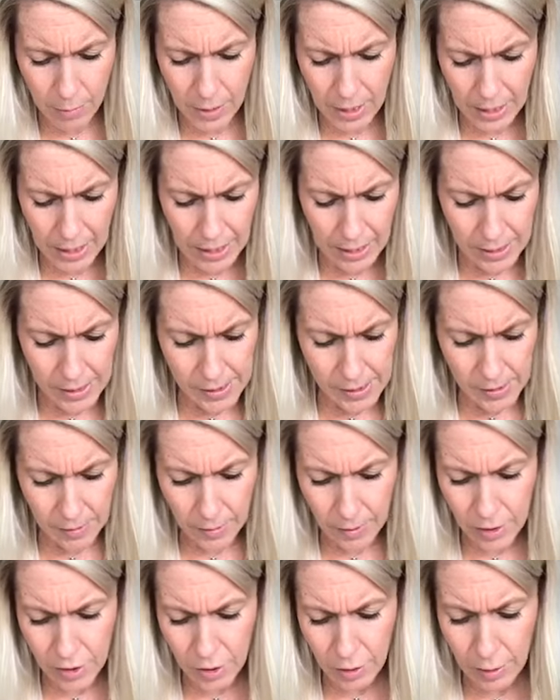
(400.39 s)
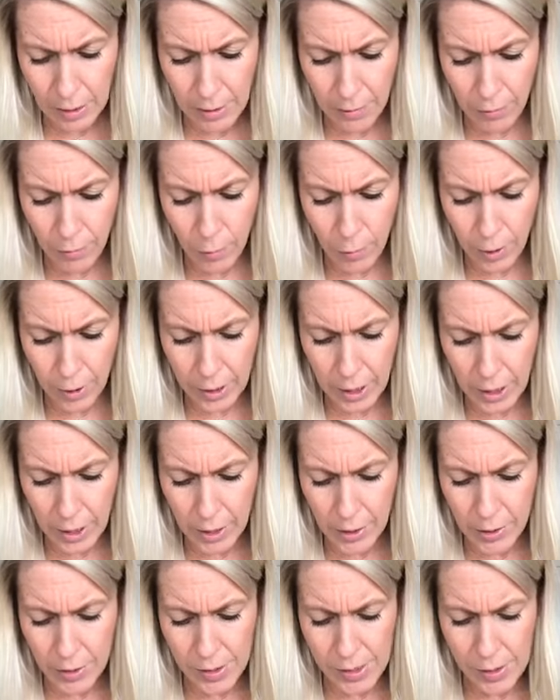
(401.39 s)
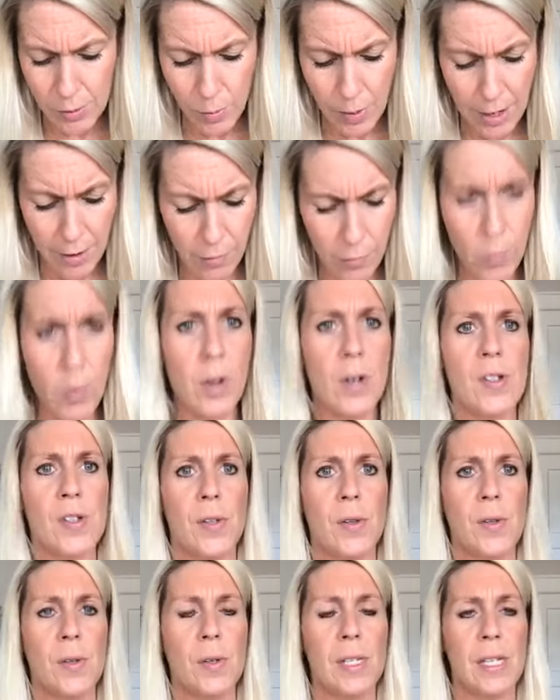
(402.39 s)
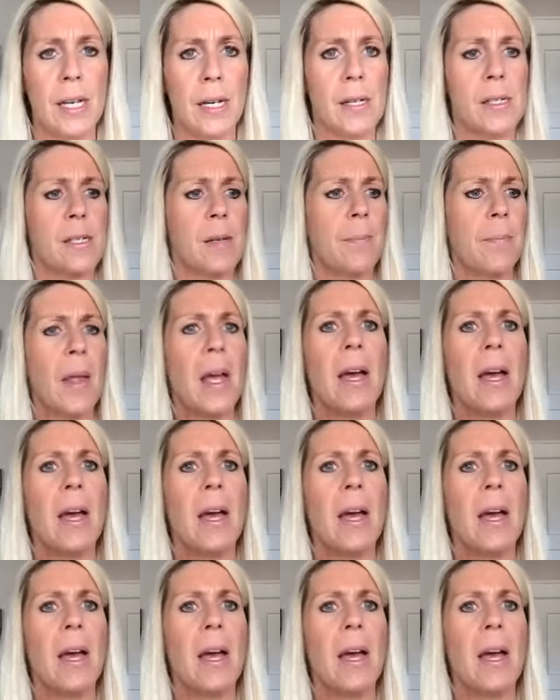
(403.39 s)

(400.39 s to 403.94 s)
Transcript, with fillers: but it is because you get 4 colors, 24, so 6.